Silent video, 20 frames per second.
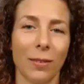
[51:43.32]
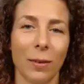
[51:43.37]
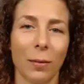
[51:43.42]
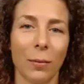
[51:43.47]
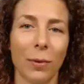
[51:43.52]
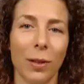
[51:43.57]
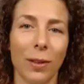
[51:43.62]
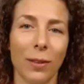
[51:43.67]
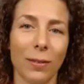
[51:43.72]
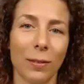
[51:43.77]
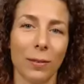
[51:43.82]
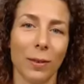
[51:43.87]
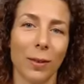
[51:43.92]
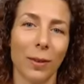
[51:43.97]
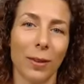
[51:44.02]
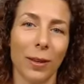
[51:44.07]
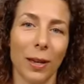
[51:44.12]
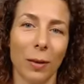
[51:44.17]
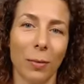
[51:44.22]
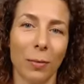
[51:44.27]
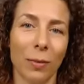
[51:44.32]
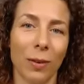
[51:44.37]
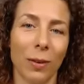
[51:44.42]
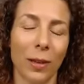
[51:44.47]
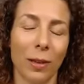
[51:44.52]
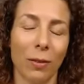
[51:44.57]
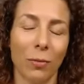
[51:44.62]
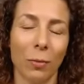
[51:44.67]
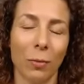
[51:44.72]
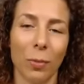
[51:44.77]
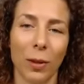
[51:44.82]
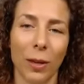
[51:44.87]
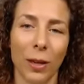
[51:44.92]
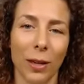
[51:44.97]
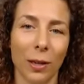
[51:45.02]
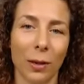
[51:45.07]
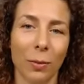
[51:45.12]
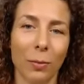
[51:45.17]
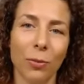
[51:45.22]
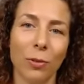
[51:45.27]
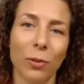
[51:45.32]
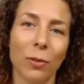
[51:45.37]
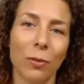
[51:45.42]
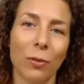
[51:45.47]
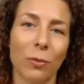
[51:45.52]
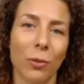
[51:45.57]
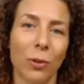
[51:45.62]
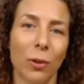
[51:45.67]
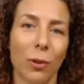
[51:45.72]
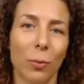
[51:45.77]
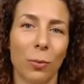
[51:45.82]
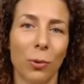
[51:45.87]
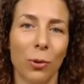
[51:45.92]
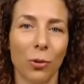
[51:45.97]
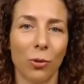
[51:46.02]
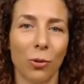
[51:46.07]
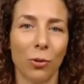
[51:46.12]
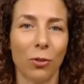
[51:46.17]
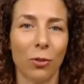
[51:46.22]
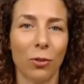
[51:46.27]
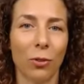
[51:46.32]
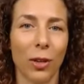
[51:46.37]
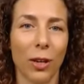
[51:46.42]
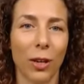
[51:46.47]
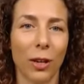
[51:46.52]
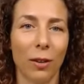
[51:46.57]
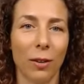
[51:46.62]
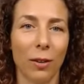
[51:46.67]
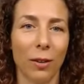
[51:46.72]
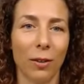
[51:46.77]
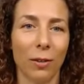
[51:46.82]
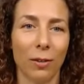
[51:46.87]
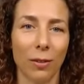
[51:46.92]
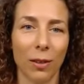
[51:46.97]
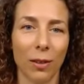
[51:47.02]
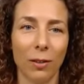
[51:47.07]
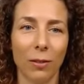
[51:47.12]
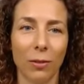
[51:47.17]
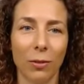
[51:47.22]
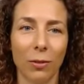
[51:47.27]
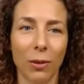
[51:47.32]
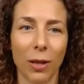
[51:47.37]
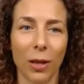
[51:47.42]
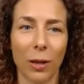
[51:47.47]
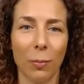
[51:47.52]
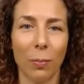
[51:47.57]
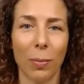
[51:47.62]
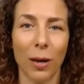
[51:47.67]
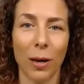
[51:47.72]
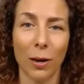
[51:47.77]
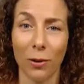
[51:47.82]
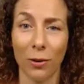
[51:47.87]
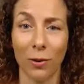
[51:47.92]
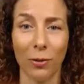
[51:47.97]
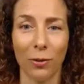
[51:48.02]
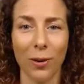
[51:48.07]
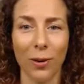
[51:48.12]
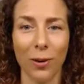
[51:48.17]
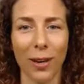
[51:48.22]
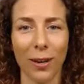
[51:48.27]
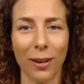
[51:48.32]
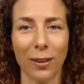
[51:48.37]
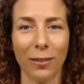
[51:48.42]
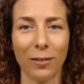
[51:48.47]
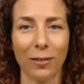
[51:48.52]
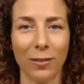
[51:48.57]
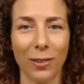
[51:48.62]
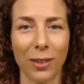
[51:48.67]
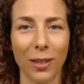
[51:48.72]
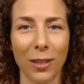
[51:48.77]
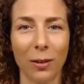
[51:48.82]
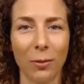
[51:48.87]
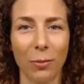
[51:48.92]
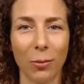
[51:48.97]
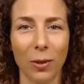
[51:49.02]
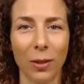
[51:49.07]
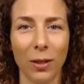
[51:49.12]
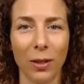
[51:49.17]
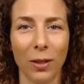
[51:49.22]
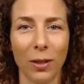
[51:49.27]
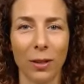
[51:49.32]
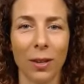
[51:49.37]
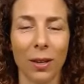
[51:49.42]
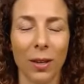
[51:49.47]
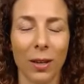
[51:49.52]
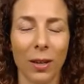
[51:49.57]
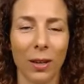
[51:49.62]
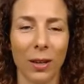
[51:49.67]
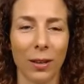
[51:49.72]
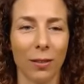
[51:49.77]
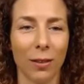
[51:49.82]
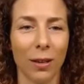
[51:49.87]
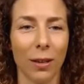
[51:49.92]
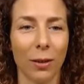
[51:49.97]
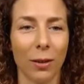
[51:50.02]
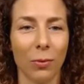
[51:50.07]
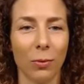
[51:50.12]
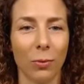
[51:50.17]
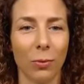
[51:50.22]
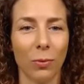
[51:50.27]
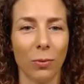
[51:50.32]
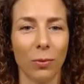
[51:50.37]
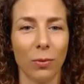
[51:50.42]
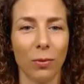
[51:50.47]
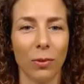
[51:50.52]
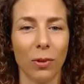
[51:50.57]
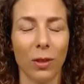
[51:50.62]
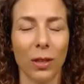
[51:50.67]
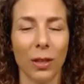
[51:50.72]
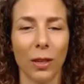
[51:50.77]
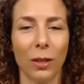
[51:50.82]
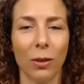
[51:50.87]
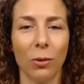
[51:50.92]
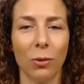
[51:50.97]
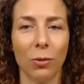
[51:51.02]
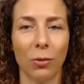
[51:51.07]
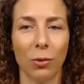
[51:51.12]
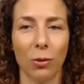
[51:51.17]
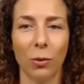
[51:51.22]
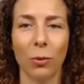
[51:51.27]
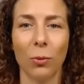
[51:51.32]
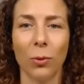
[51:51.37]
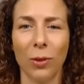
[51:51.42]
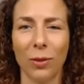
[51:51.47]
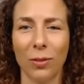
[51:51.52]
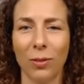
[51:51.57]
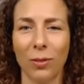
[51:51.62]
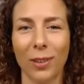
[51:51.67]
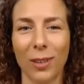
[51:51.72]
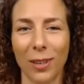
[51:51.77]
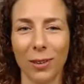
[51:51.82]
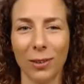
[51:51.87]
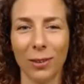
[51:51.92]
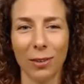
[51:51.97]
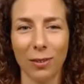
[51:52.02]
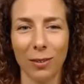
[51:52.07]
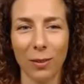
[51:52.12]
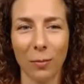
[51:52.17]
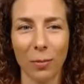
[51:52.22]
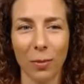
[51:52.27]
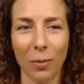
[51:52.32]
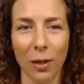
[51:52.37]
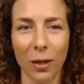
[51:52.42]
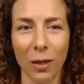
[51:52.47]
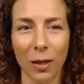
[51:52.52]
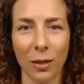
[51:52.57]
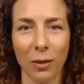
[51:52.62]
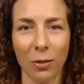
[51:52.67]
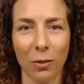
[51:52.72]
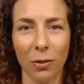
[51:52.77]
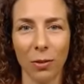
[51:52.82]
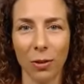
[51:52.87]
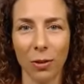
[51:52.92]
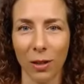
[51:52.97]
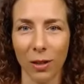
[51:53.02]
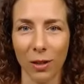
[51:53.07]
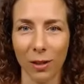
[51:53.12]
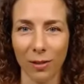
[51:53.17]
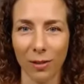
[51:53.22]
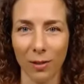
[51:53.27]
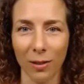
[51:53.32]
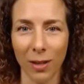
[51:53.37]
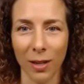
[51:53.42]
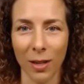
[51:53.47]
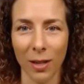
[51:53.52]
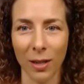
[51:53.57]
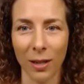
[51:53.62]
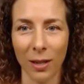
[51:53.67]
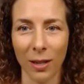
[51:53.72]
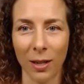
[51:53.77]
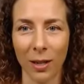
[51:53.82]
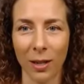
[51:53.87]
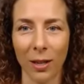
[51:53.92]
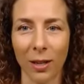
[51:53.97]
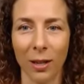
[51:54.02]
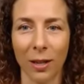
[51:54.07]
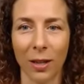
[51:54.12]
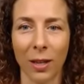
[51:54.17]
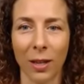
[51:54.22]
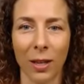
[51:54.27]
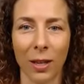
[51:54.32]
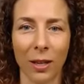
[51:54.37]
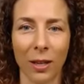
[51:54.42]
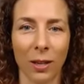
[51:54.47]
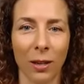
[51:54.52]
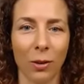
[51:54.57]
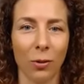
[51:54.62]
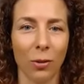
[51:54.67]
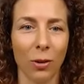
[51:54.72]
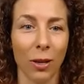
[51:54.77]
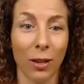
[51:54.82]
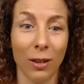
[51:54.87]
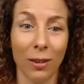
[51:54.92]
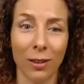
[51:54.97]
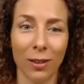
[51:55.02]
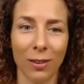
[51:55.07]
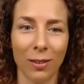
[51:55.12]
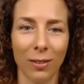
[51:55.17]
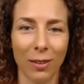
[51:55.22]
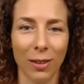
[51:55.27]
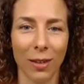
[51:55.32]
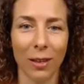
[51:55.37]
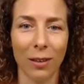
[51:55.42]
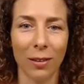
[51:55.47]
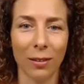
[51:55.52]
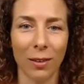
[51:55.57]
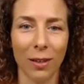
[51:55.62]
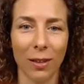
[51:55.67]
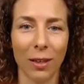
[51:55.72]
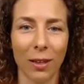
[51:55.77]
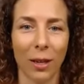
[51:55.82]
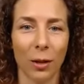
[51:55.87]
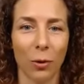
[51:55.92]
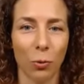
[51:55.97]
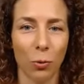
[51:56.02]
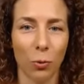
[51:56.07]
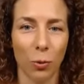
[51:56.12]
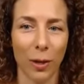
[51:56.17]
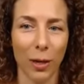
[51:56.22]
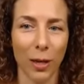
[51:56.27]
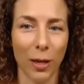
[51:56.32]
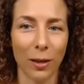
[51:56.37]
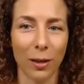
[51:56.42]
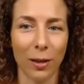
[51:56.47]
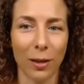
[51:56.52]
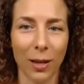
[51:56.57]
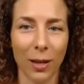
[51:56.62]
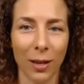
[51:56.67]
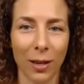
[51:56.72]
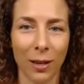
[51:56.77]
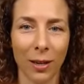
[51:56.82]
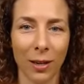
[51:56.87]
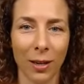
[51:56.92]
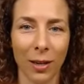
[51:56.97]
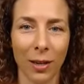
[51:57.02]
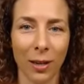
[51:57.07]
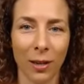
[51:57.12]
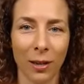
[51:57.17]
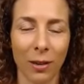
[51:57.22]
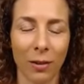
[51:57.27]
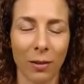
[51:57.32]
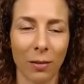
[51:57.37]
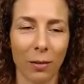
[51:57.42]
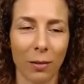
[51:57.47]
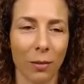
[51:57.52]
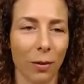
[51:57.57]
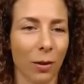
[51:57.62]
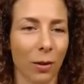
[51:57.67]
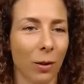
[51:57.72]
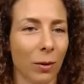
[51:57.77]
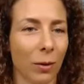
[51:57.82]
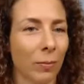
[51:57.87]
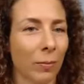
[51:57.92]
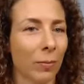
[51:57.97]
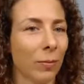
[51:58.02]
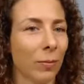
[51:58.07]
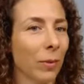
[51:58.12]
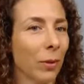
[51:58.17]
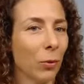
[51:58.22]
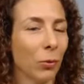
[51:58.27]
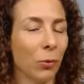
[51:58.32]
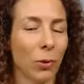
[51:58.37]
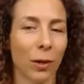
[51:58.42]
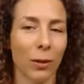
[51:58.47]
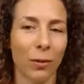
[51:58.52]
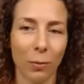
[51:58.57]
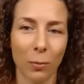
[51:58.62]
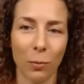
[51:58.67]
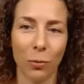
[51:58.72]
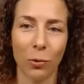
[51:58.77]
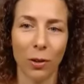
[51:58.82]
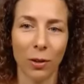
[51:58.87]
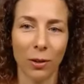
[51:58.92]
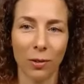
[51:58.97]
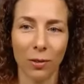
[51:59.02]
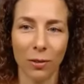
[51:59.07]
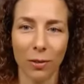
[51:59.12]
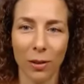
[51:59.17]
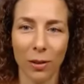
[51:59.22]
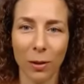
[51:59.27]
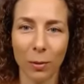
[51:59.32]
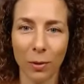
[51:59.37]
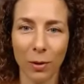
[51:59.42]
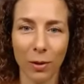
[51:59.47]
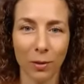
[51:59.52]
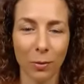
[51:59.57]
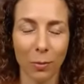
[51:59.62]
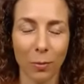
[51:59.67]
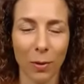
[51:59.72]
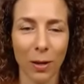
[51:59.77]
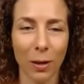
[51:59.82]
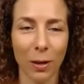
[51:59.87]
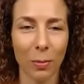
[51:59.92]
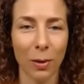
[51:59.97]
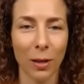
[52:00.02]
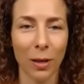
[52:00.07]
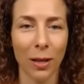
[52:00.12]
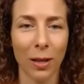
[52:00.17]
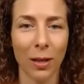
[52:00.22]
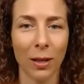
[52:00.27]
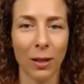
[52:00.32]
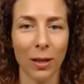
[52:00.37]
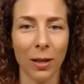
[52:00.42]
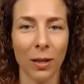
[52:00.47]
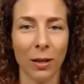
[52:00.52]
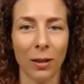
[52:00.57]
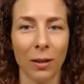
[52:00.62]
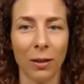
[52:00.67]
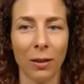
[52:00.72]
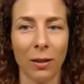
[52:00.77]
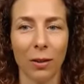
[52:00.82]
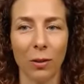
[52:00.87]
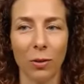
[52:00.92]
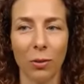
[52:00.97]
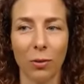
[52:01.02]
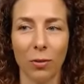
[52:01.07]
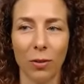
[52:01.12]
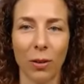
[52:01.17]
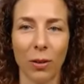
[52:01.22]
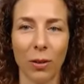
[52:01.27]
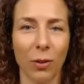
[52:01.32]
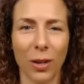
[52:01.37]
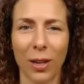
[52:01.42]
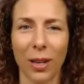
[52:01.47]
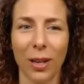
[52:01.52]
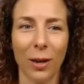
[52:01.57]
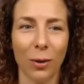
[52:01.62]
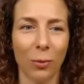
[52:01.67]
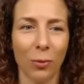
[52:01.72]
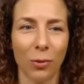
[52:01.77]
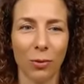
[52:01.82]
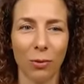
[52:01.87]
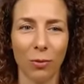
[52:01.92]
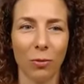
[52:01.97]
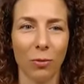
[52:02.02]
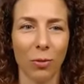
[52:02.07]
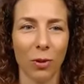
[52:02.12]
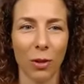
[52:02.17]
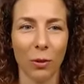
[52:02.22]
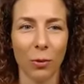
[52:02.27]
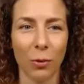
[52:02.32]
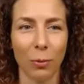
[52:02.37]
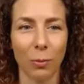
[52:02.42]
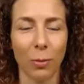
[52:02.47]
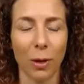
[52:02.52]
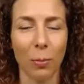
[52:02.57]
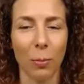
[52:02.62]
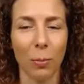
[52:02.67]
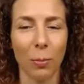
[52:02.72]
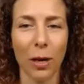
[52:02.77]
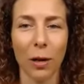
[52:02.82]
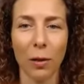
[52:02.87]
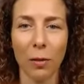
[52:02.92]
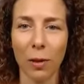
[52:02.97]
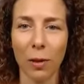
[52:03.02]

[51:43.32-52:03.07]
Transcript: sometimes it can even be helpful for a person to get a disease to get back on track, right? When it's like like your soul wants to tell you something and you're not listening, and then you get a disease and get quiet again and um, rest more in stillness maybe, and then you see, okay, I wasn't following my path